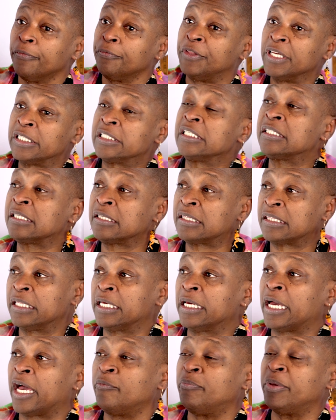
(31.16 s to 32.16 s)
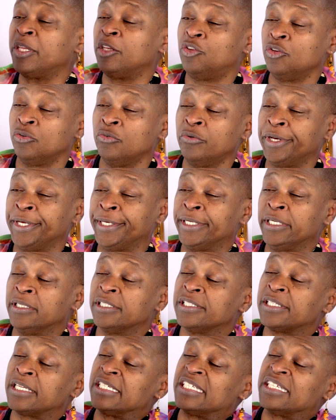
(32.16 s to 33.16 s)
This is the thing I've been
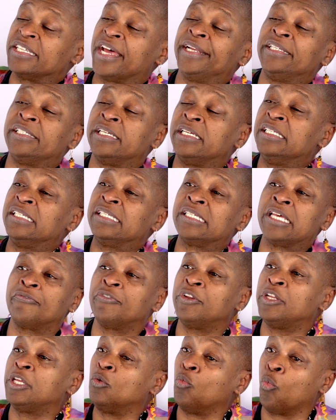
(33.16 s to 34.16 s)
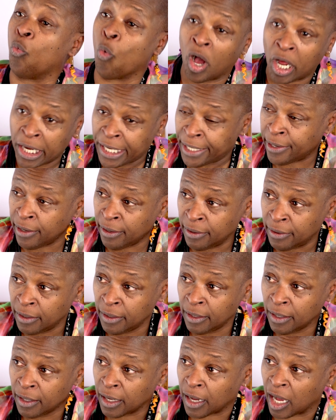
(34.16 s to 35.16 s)
doing since nineteen seventy-one.
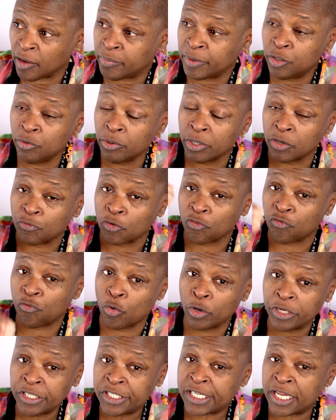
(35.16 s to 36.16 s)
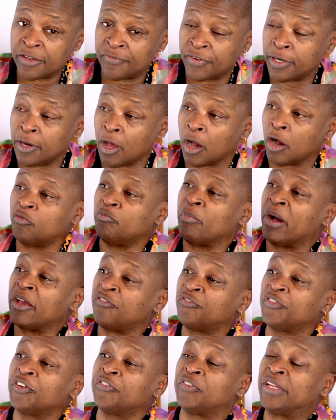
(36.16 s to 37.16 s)
I've been doing it for forty-seven of my
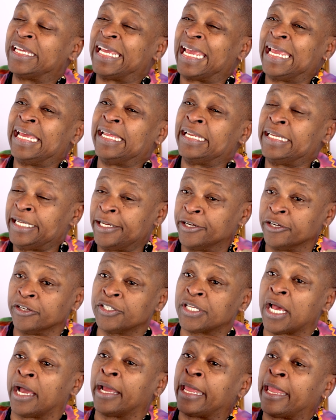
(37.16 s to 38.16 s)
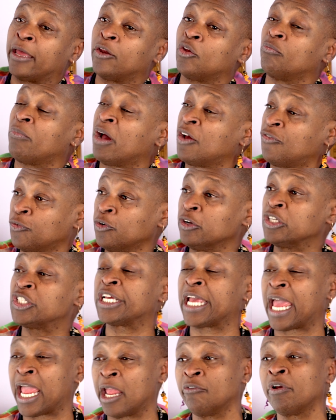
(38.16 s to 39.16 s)
fifty-eight years. I handled my
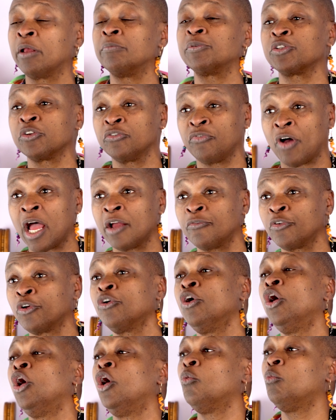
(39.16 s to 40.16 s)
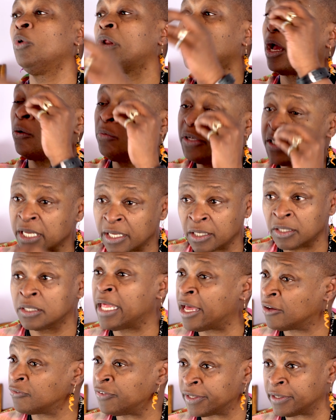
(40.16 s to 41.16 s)
first gang rape survivor when I was
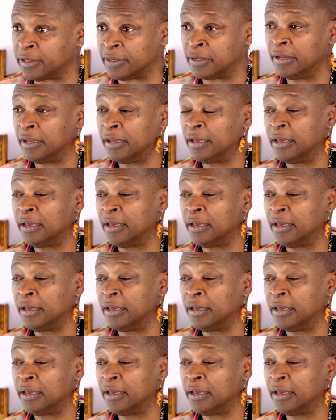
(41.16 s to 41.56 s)
eleven.